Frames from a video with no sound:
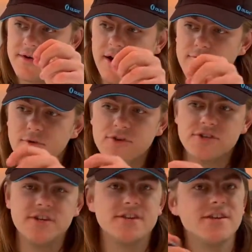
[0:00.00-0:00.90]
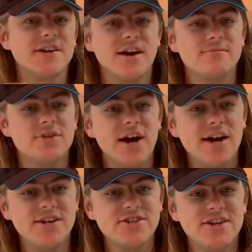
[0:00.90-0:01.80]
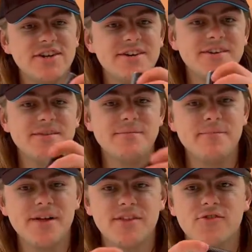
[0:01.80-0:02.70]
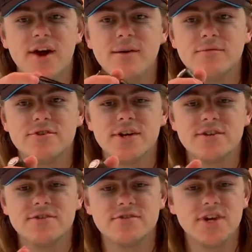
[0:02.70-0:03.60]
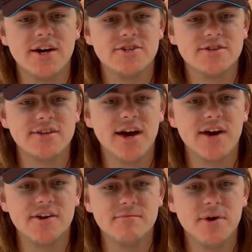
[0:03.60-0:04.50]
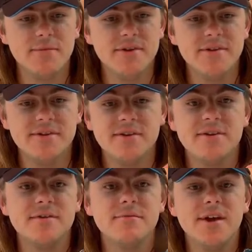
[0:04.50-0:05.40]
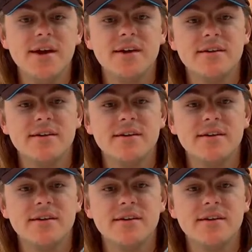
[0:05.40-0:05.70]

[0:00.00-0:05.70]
Unfortunately, it didn't come charged, but that's alright, we'll chuck it on charge in the car in a moment. But yeah.